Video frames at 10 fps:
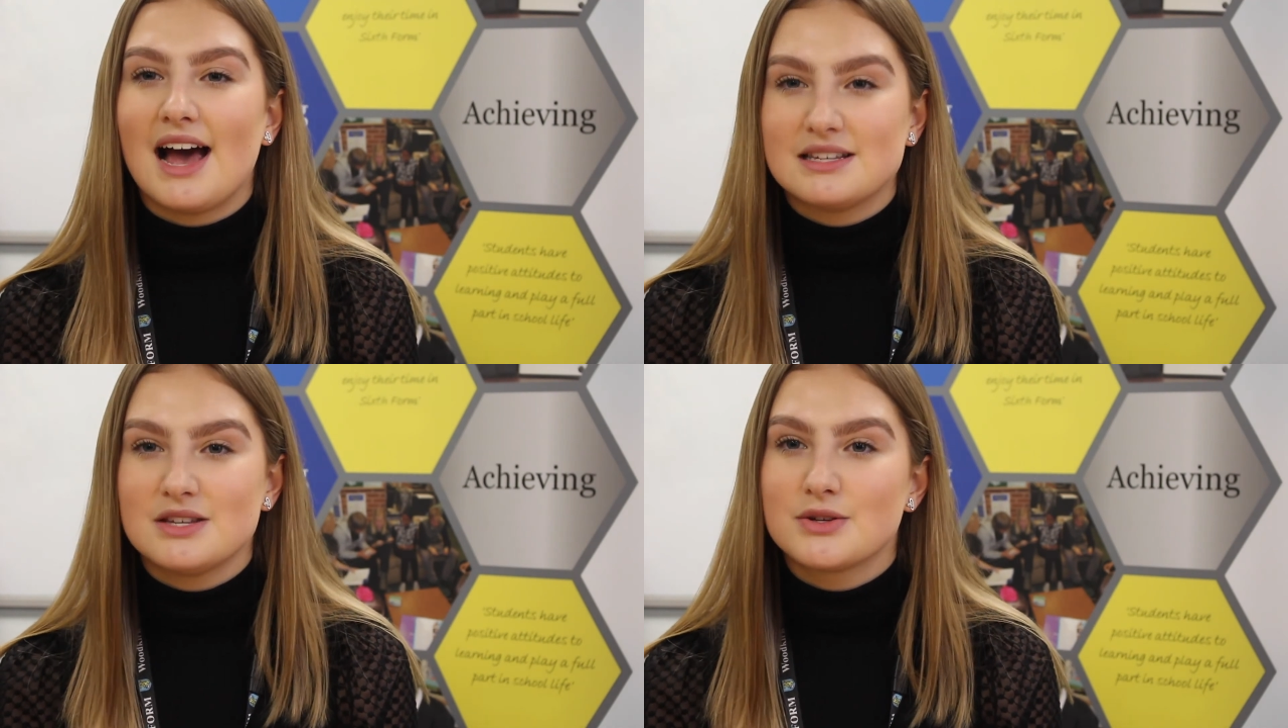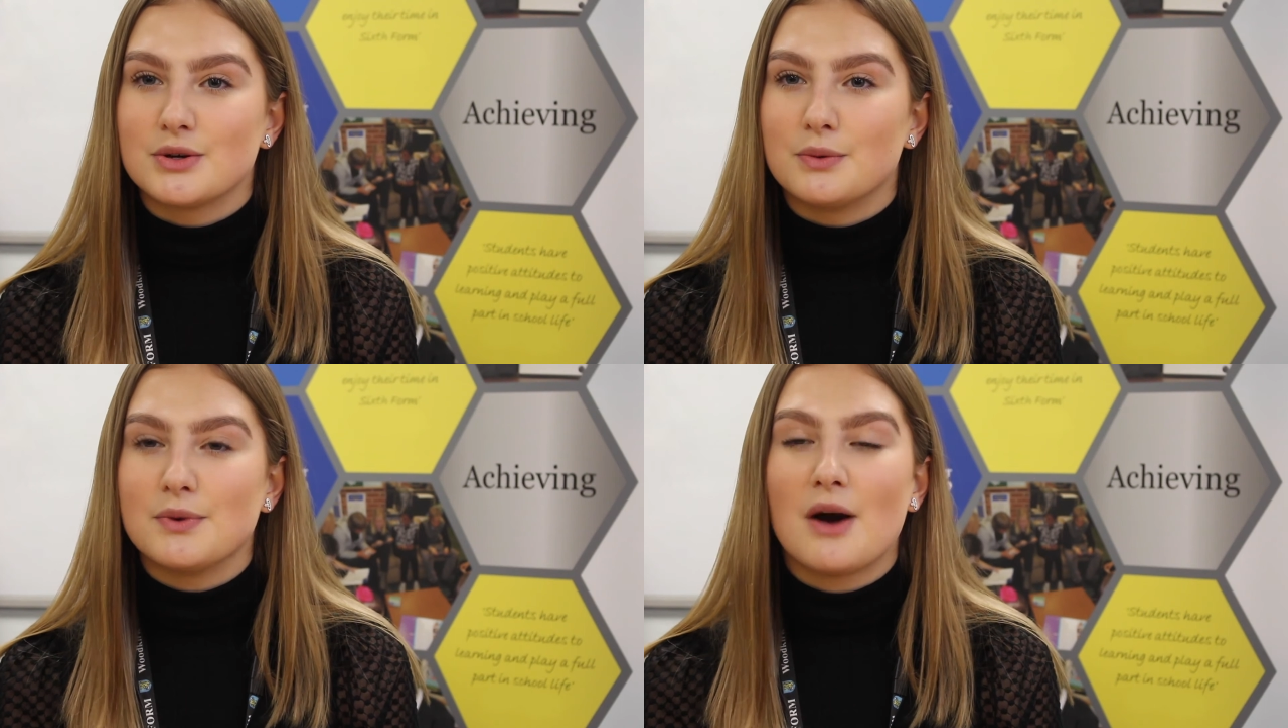As a
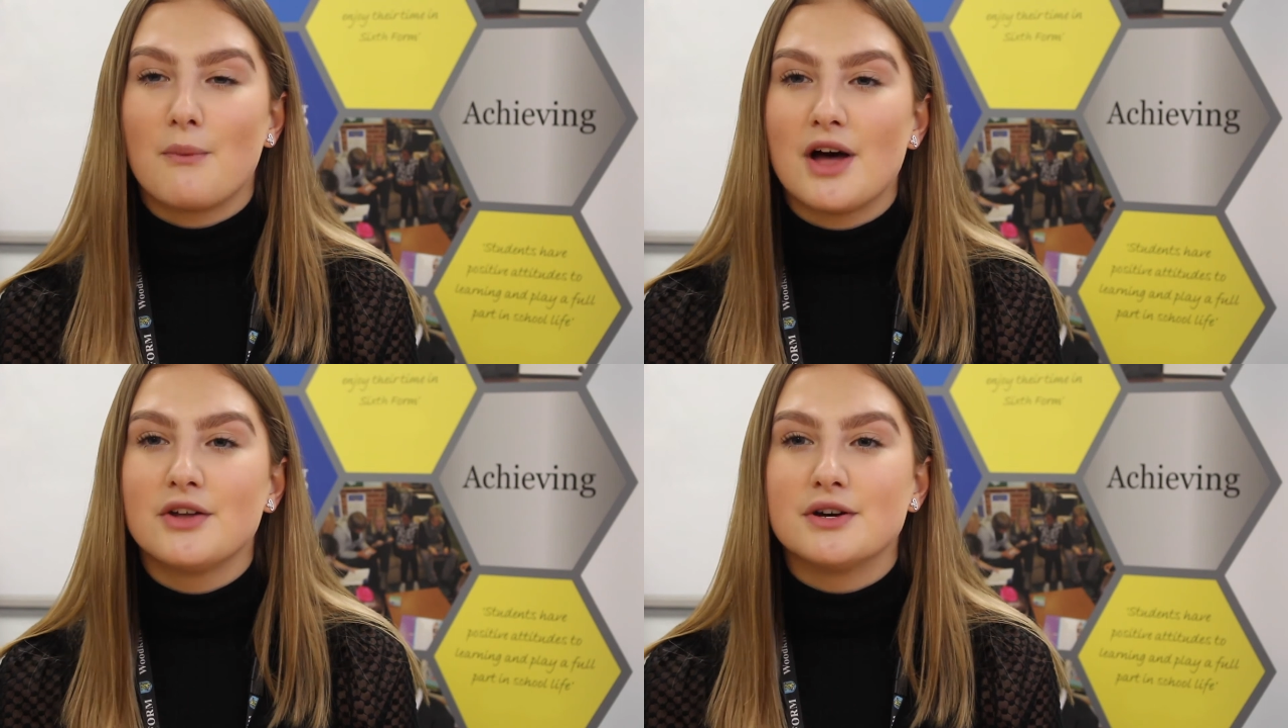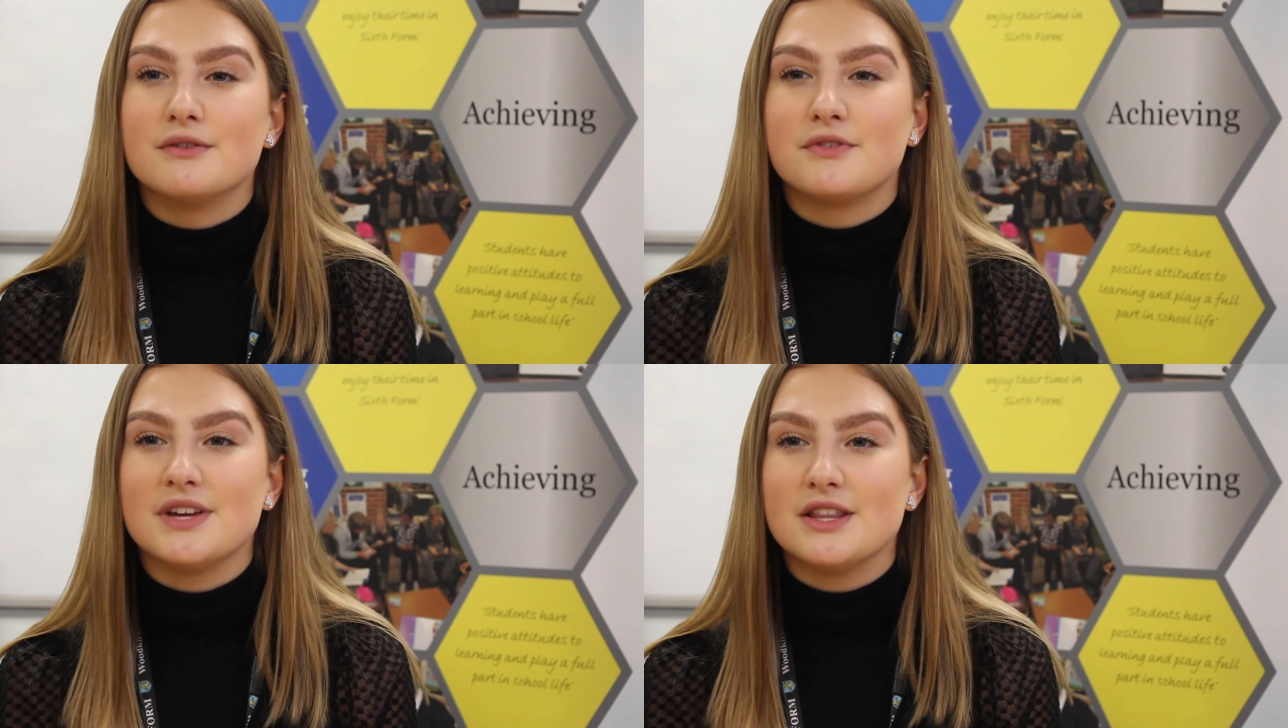school, we are well
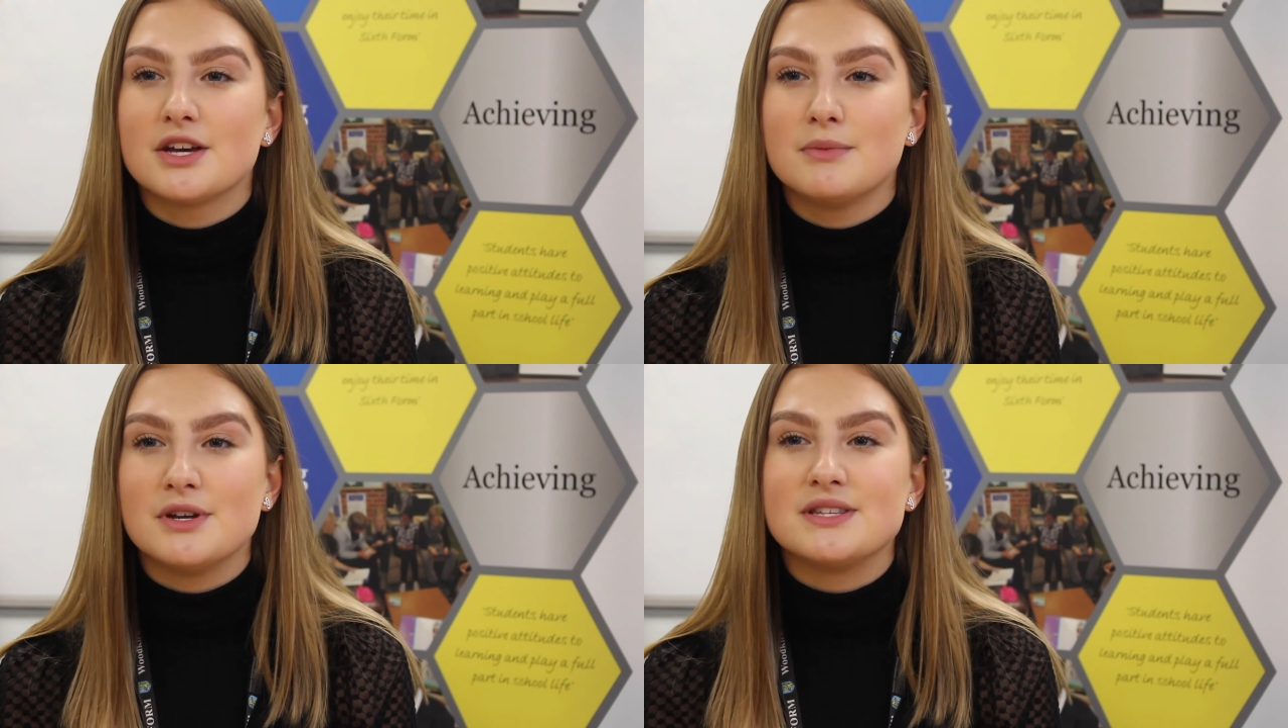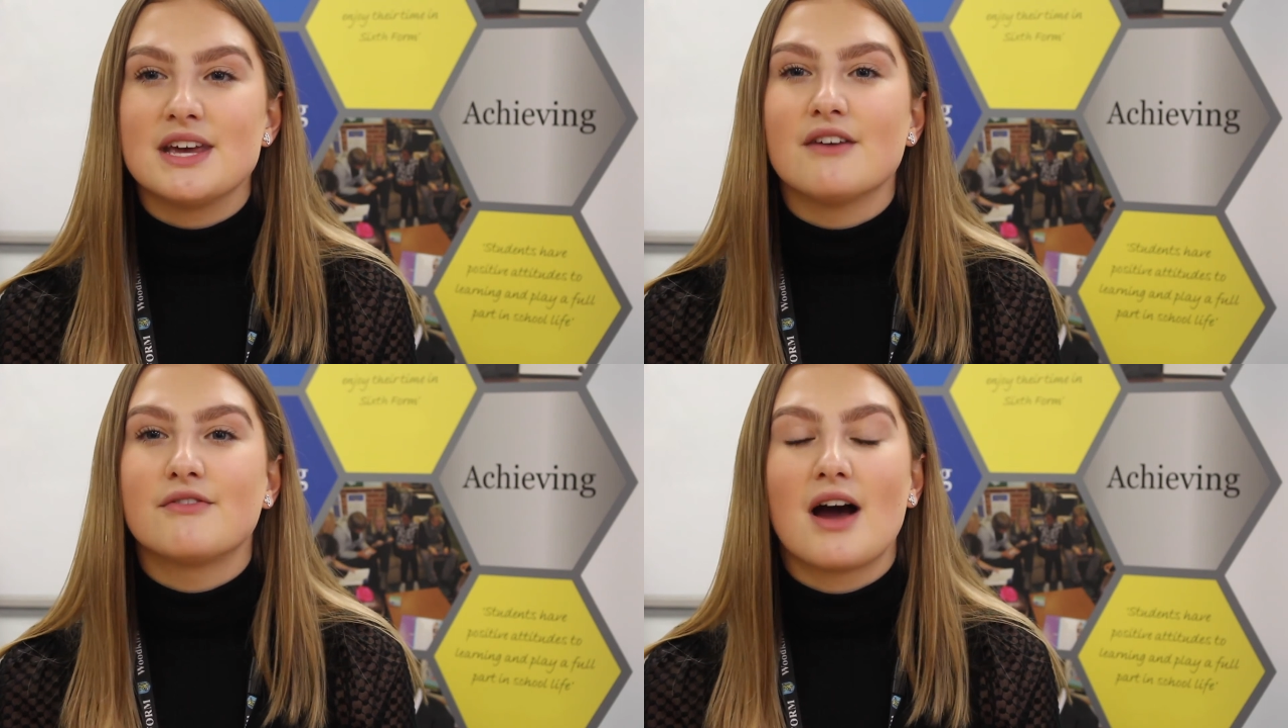known in the
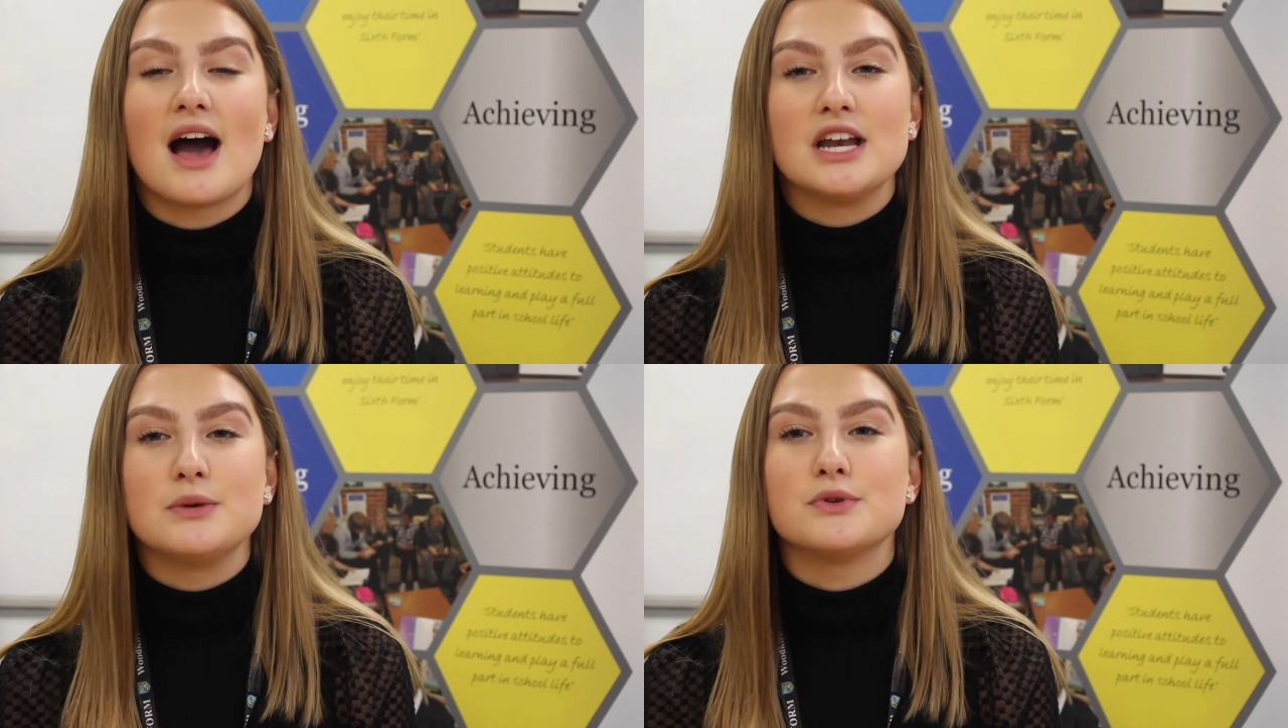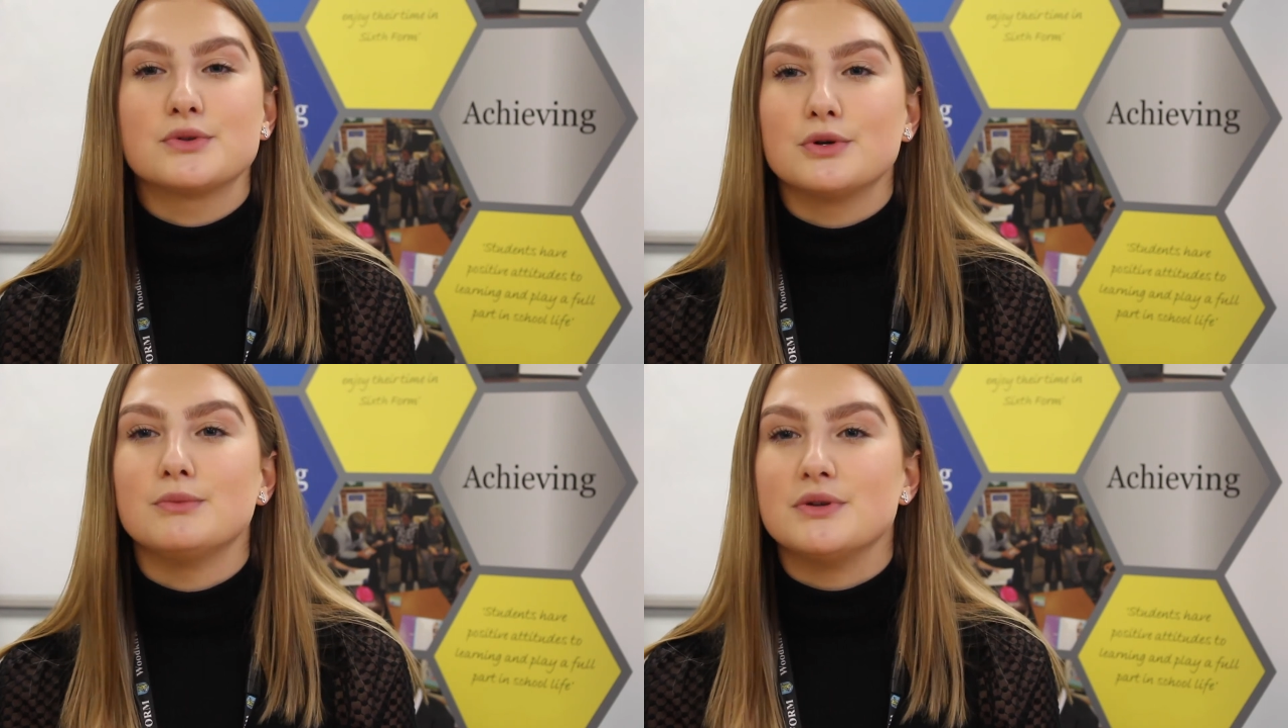community for our annual school